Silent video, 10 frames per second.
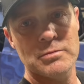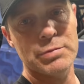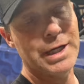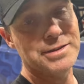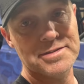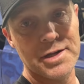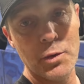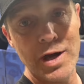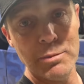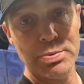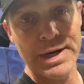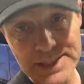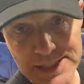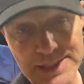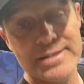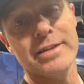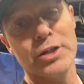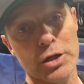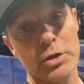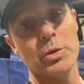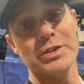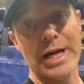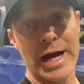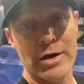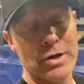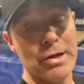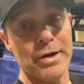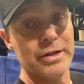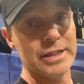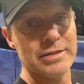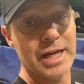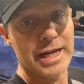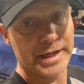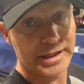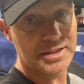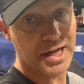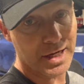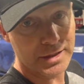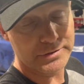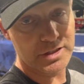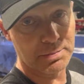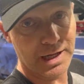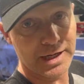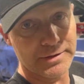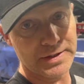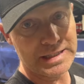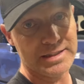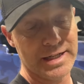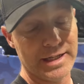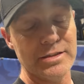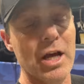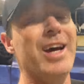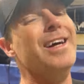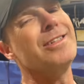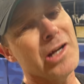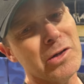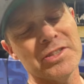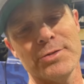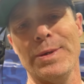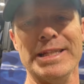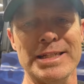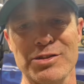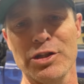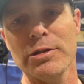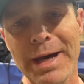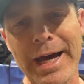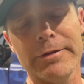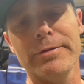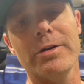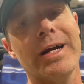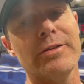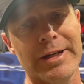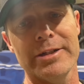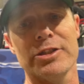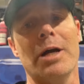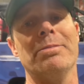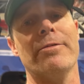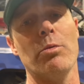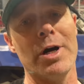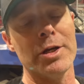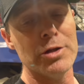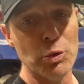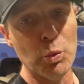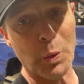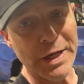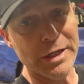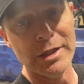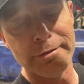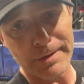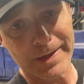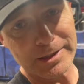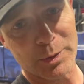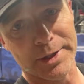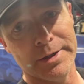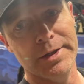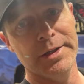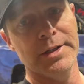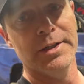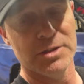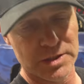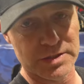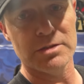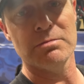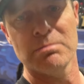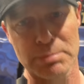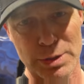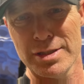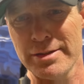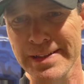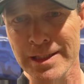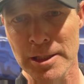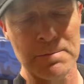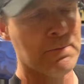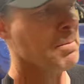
Prices go up, prices go down. There is a ton of supply of these things. So don't sweat this too bad. If you're out there shopping for one, you will find one. Just persevere.